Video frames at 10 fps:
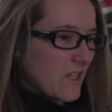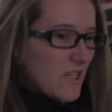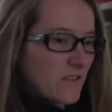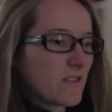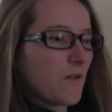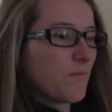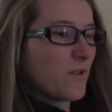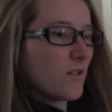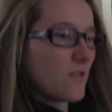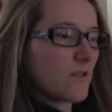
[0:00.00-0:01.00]
eat
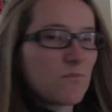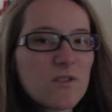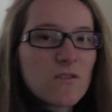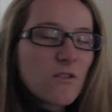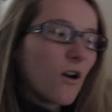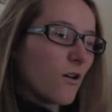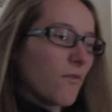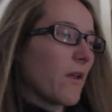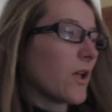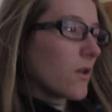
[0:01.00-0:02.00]
something because I'm
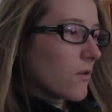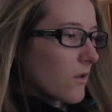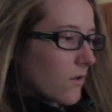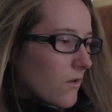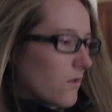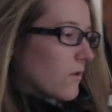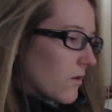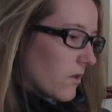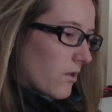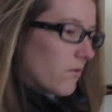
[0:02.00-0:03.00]
starving.
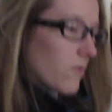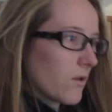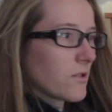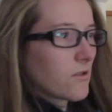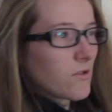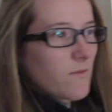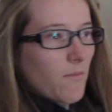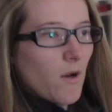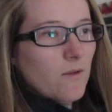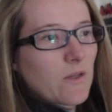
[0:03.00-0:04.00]
And then as soon as
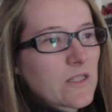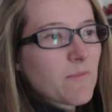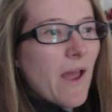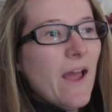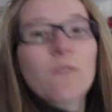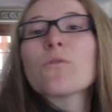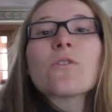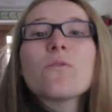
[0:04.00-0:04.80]
my mom gets back, we're